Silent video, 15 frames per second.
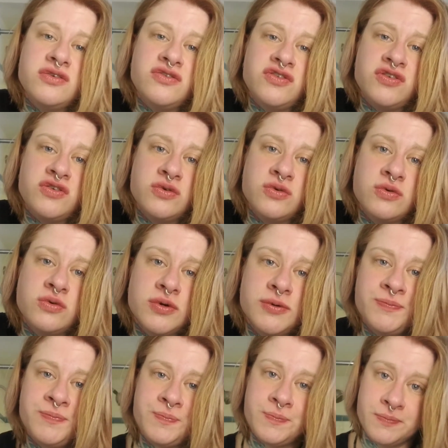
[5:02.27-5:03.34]
you to
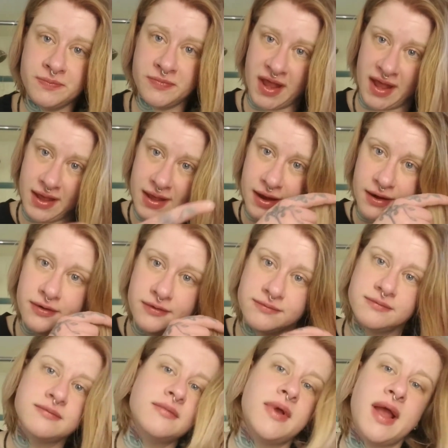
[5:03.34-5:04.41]
take care
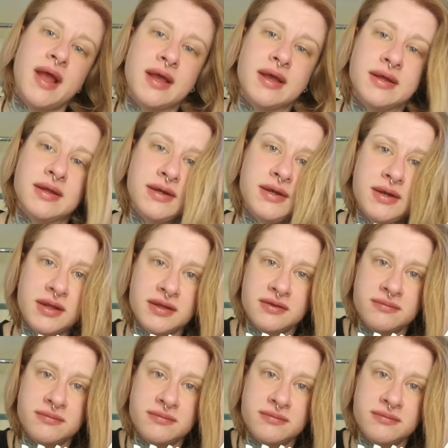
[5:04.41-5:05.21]
and